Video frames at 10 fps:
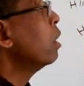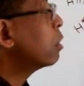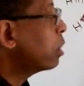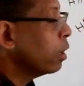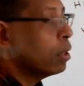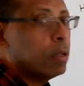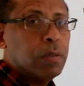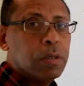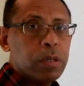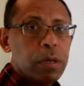
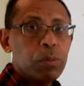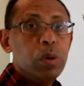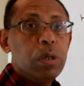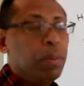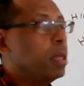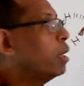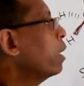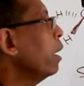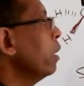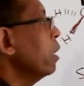Still, there would be
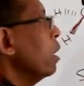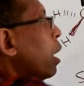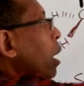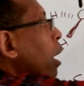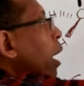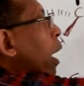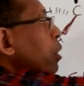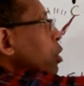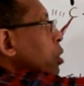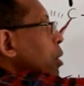any
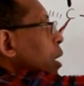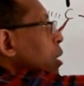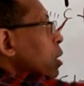additional